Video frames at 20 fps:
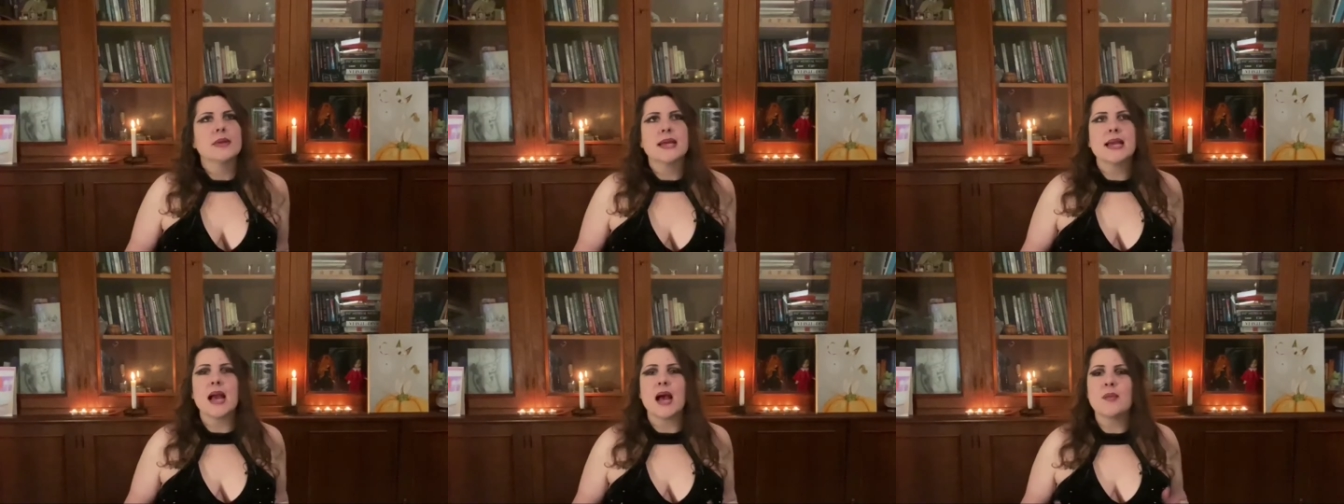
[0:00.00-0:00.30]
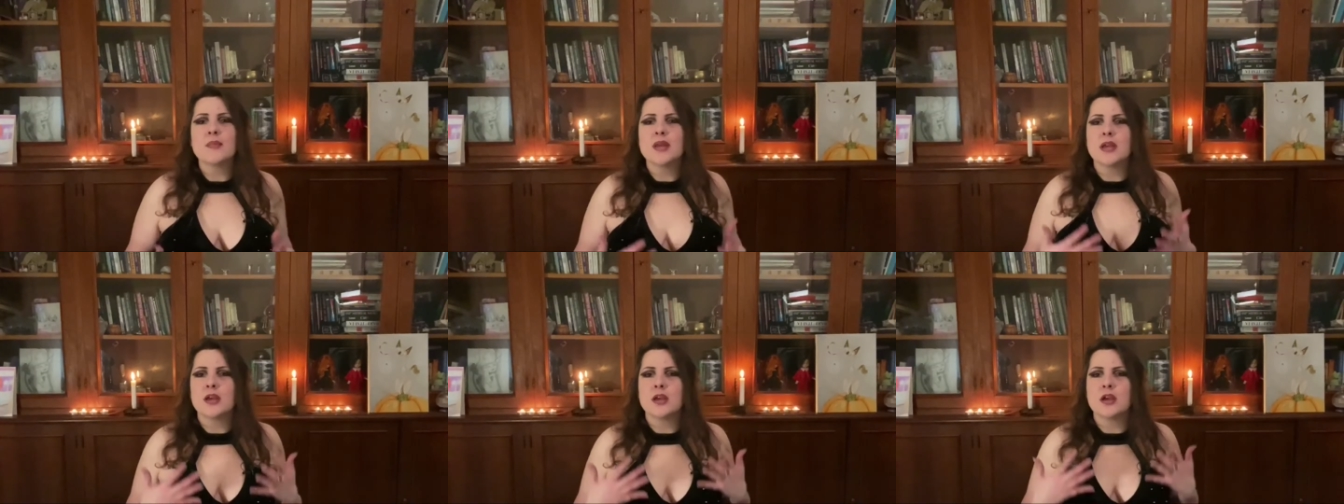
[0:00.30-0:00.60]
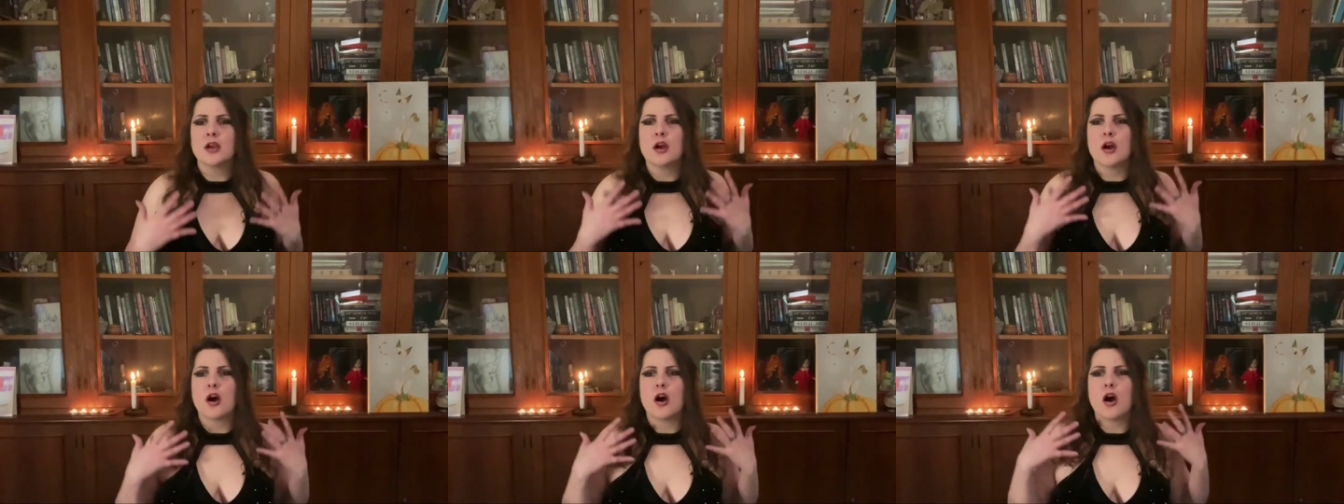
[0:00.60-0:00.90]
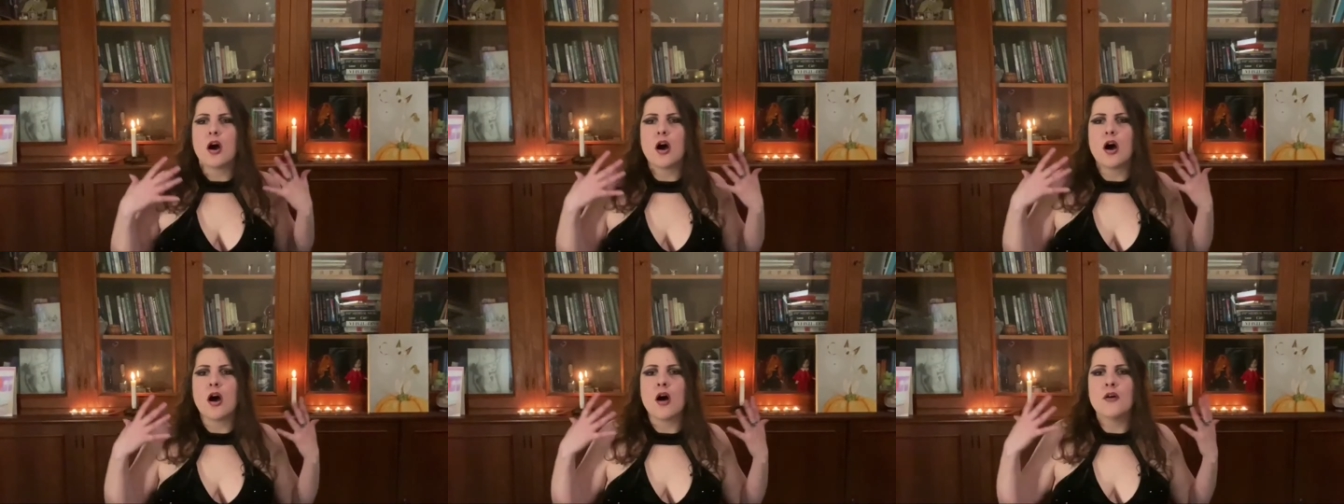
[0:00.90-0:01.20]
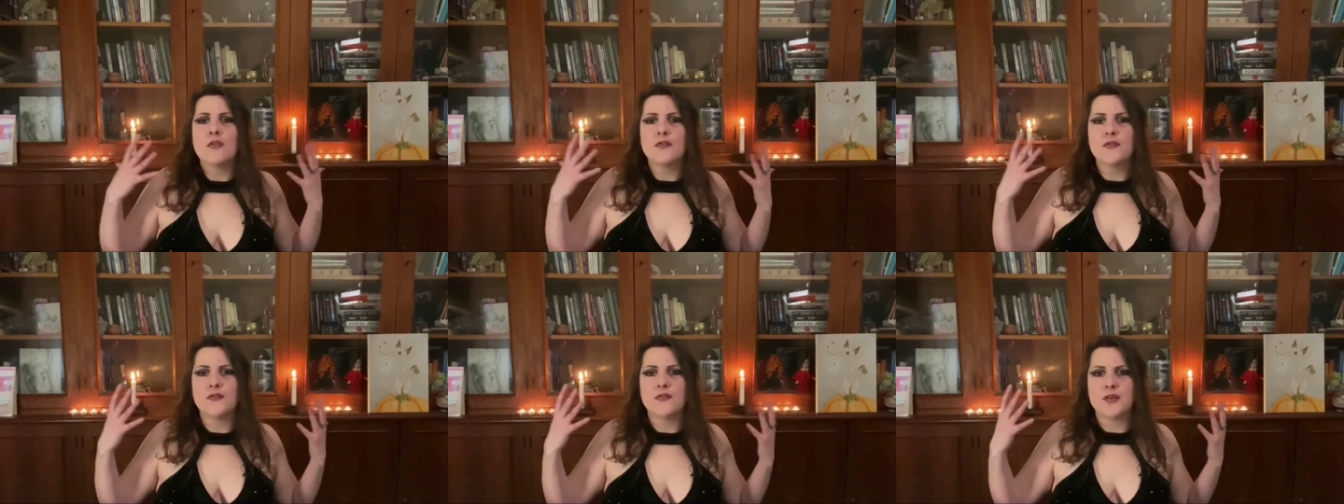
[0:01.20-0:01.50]
coming
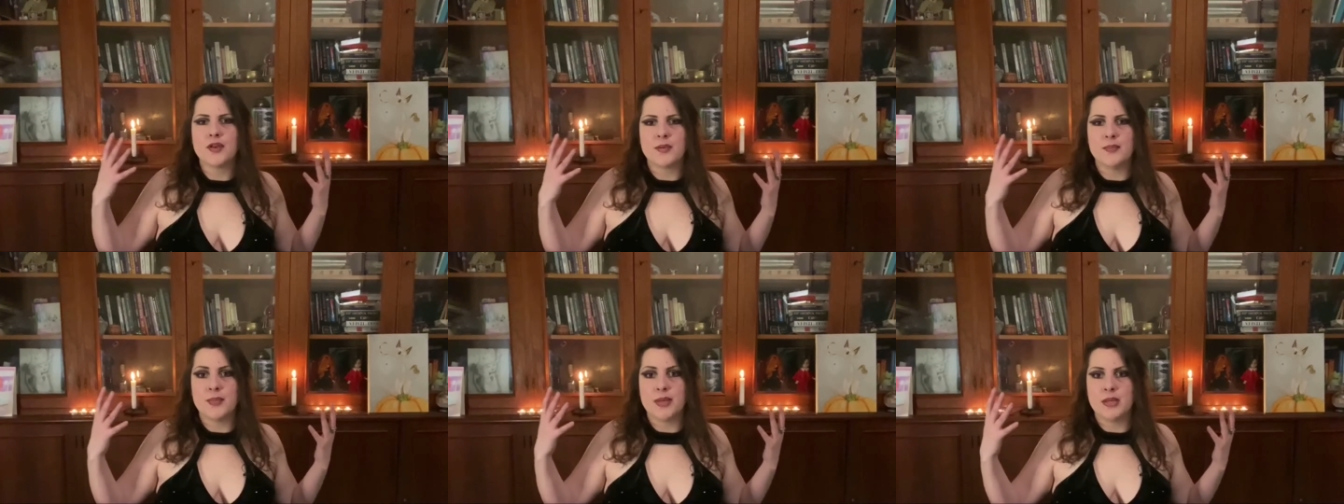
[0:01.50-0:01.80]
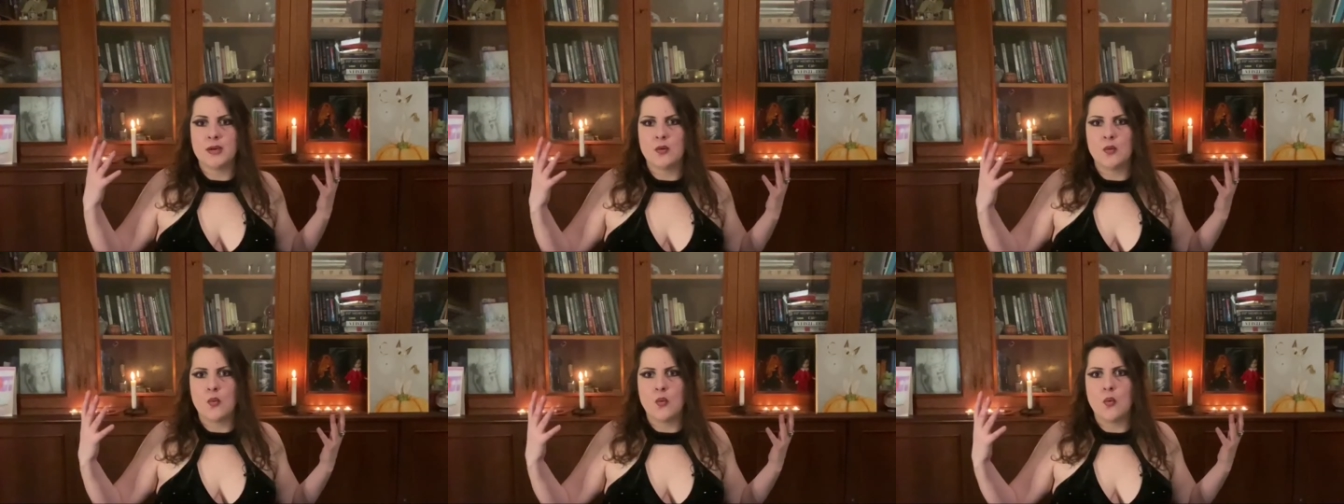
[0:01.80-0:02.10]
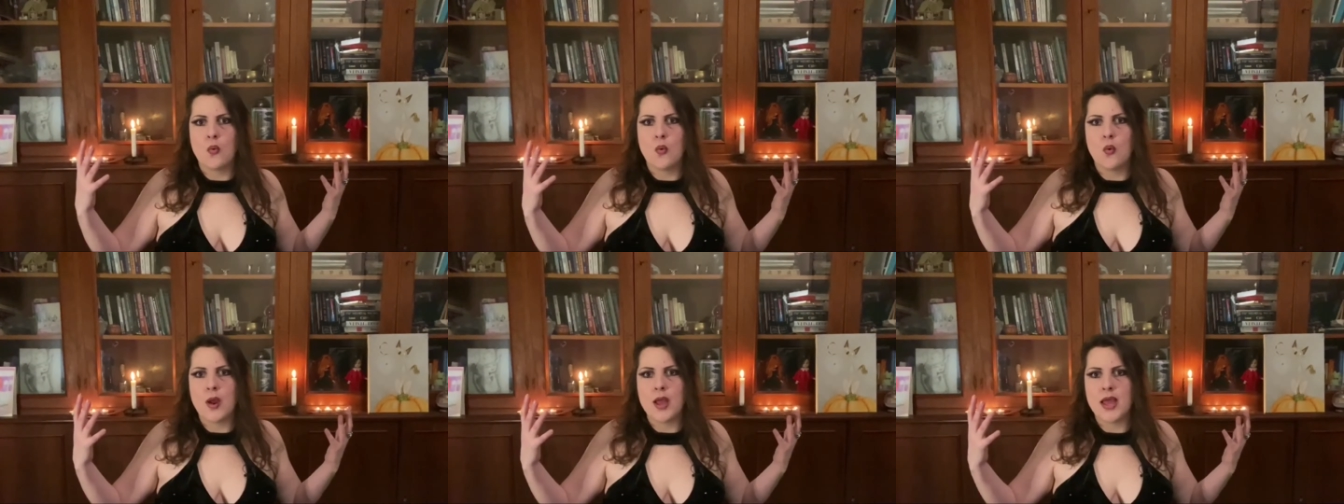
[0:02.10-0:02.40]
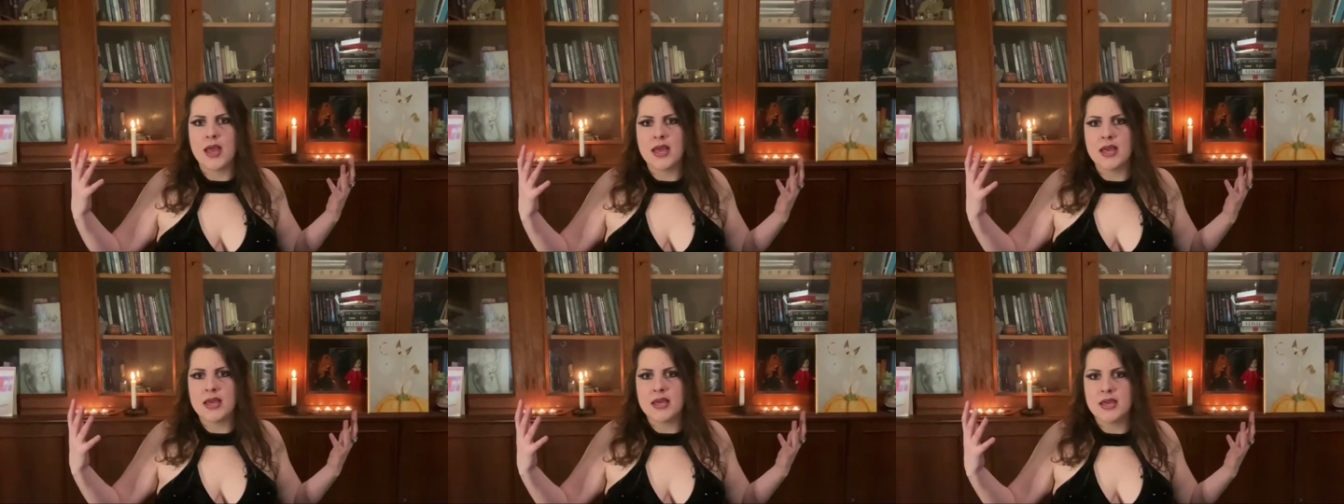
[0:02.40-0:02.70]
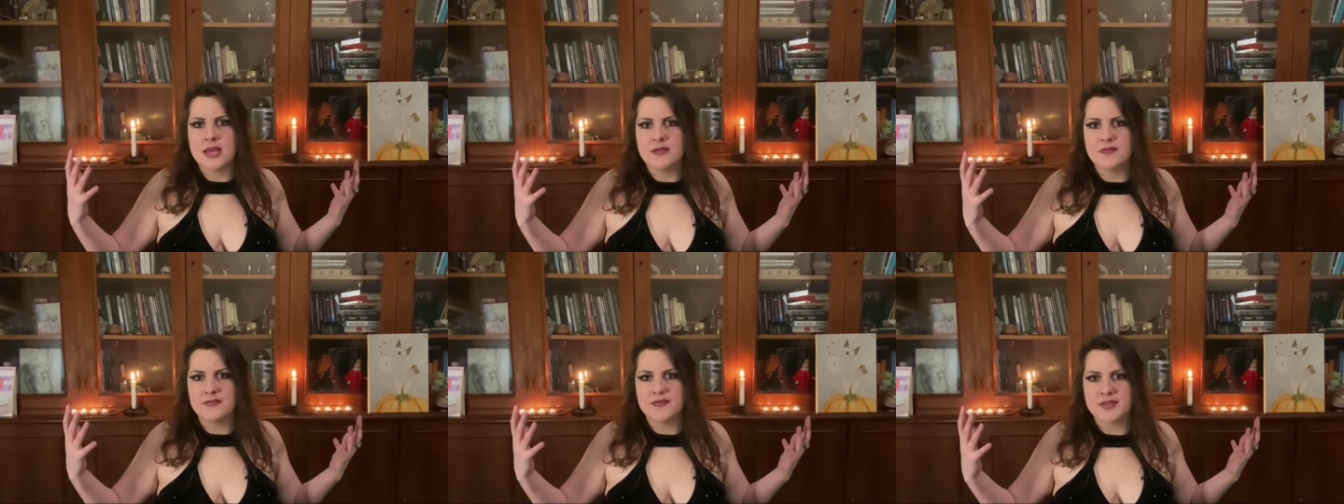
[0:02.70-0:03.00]
off him in
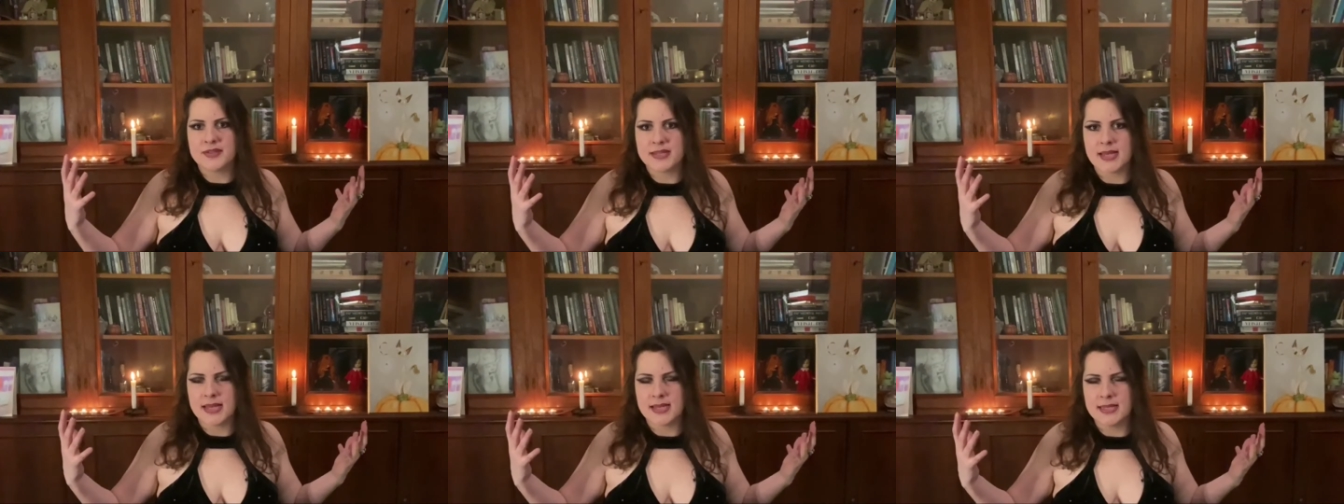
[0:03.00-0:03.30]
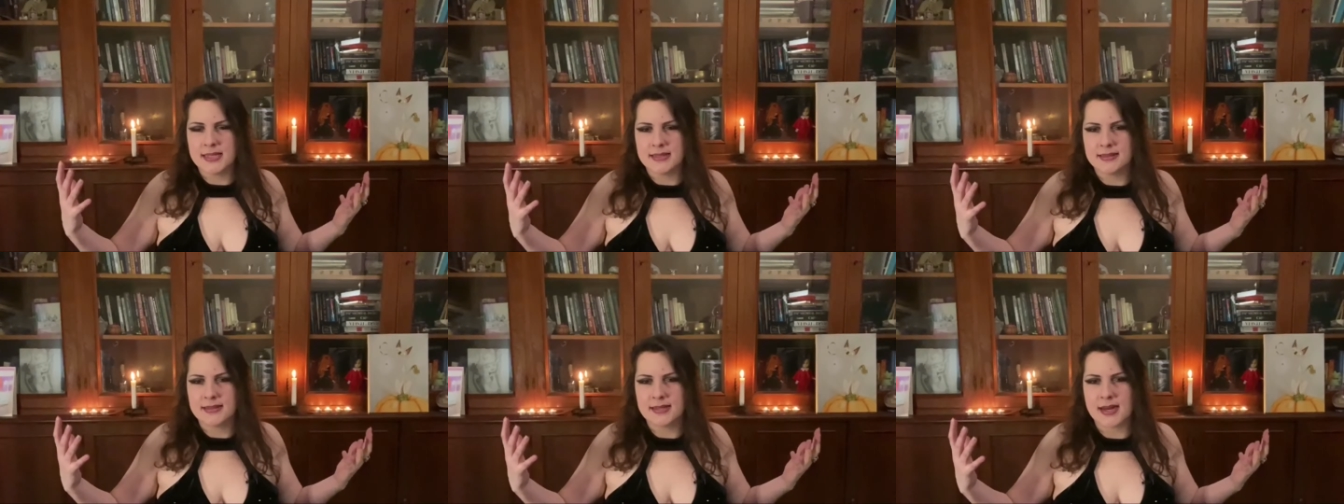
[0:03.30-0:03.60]
waves and he